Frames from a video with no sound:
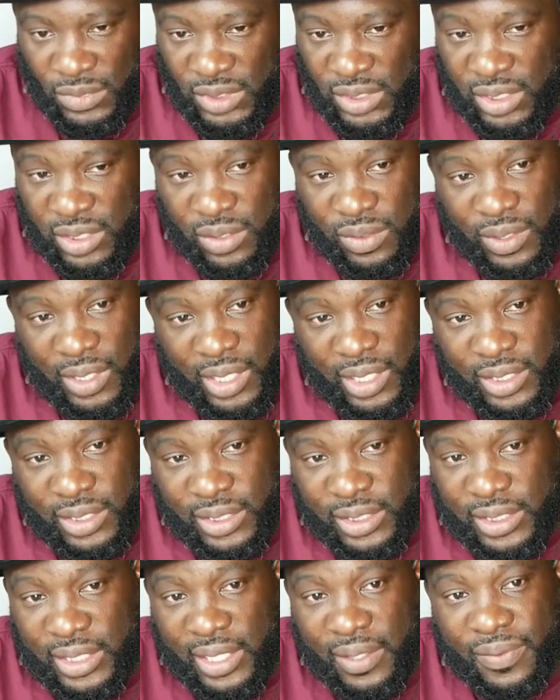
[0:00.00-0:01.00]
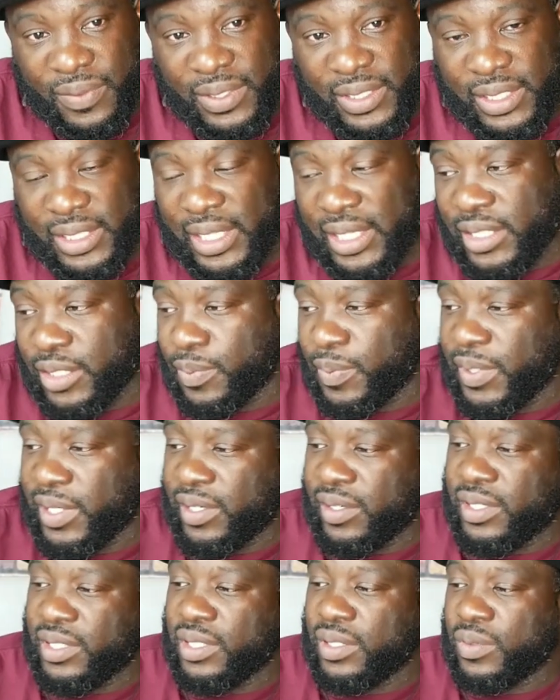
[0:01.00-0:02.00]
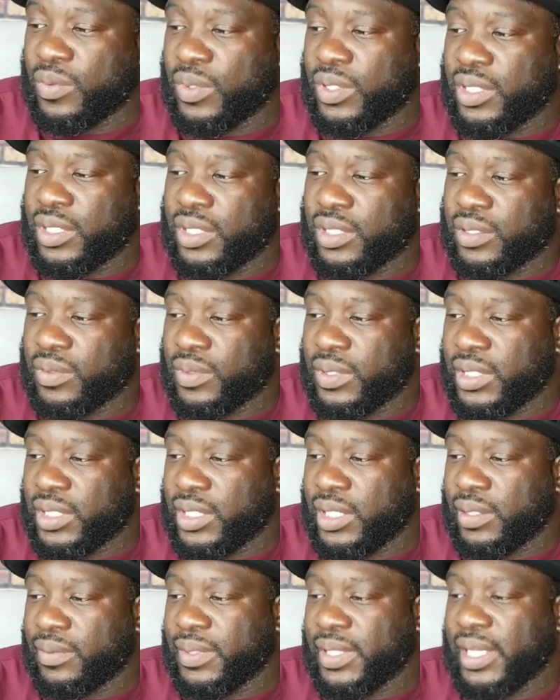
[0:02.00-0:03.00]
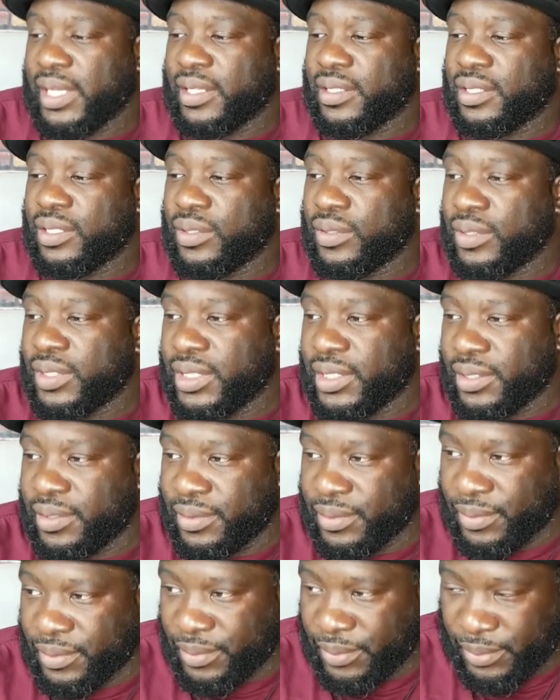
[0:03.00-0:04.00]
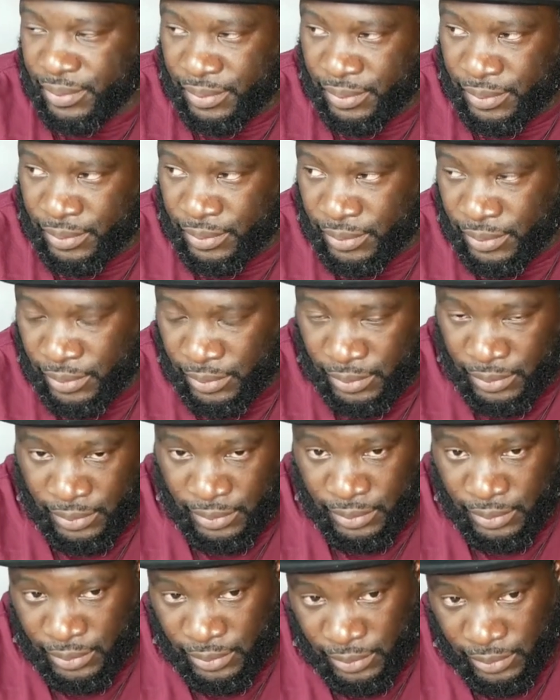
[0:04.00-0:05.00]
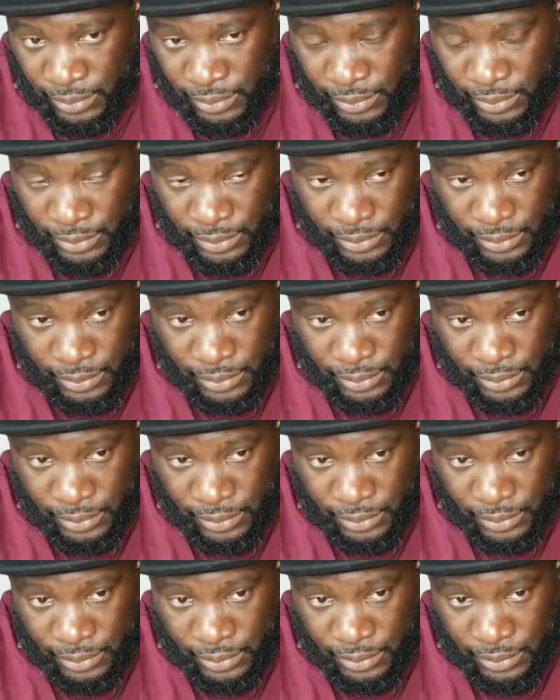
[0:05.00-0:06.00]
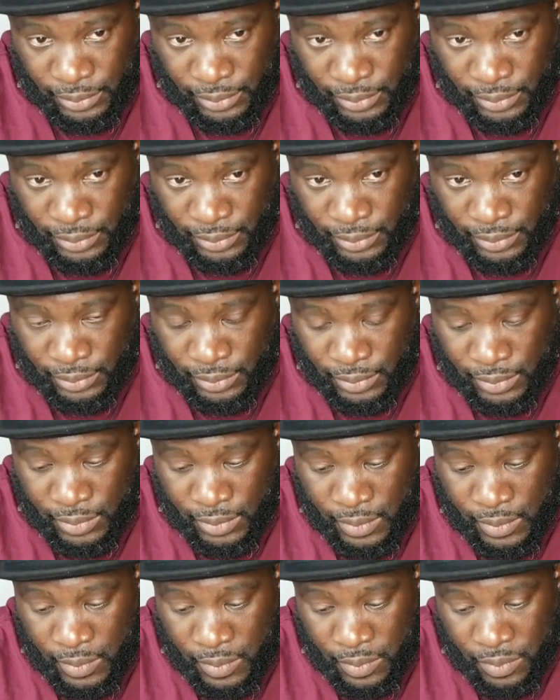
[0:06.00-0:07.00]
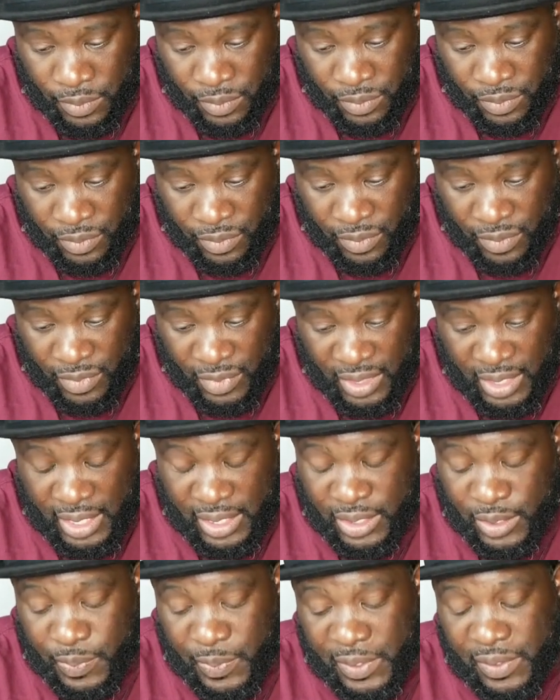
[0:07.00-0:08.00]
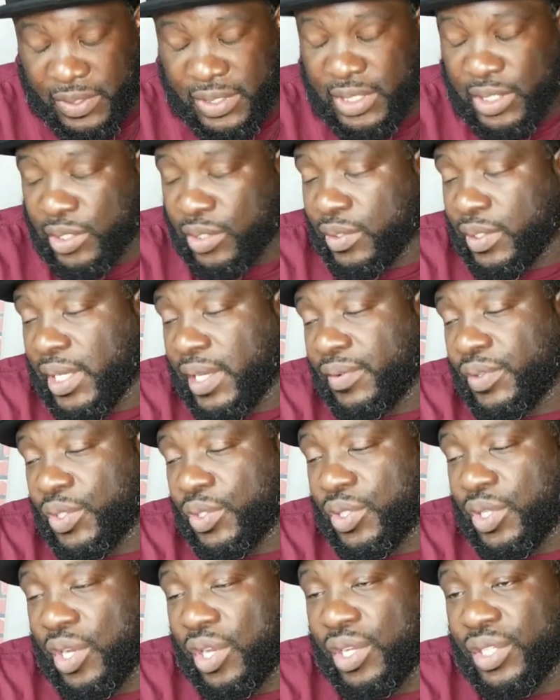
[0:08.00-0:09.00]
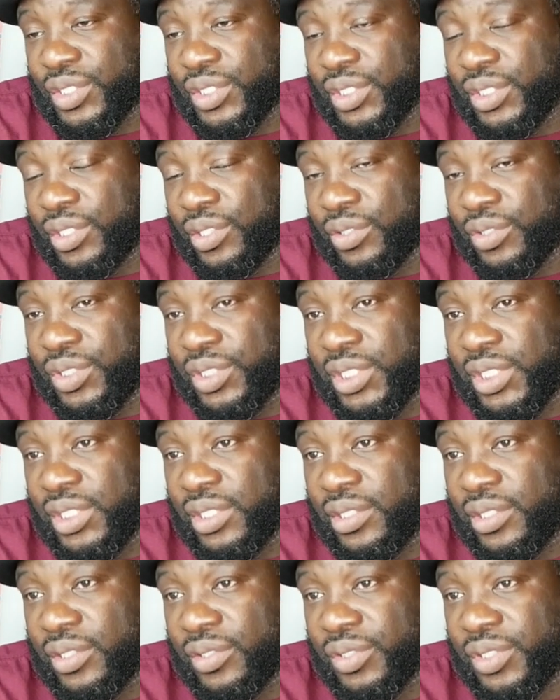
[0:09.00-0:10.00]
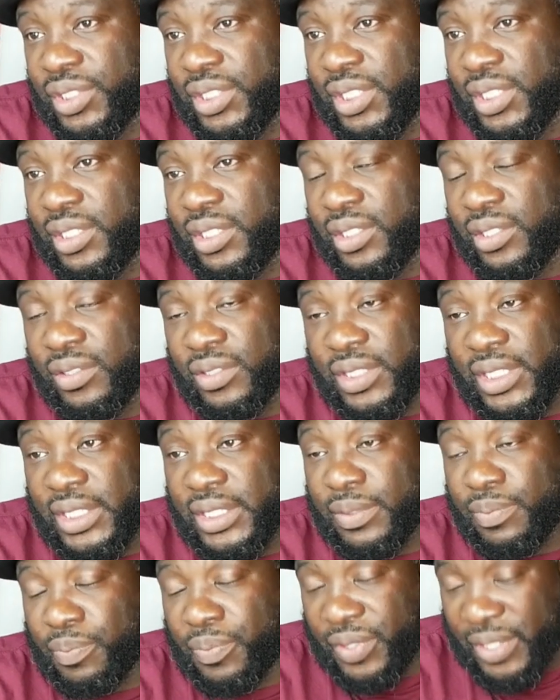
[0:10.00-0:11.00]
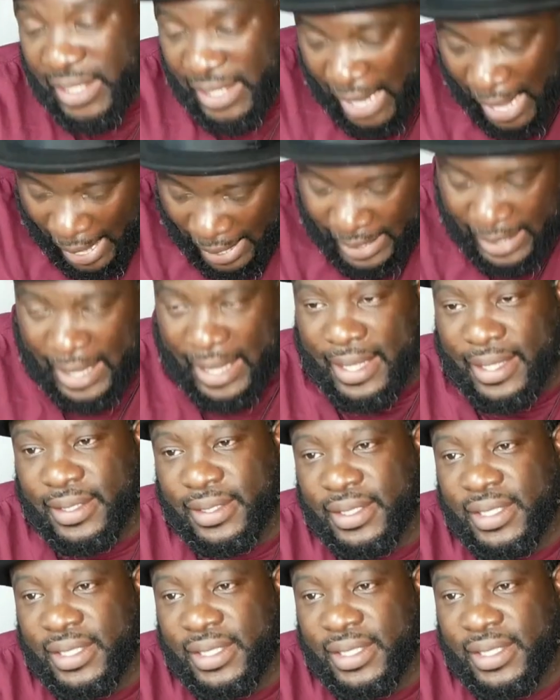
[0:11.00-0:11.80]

You are definitely not sparing your words when it comes down to it. I need to work on that. The spirit says you have no caution, no chill, no shit. You just braka.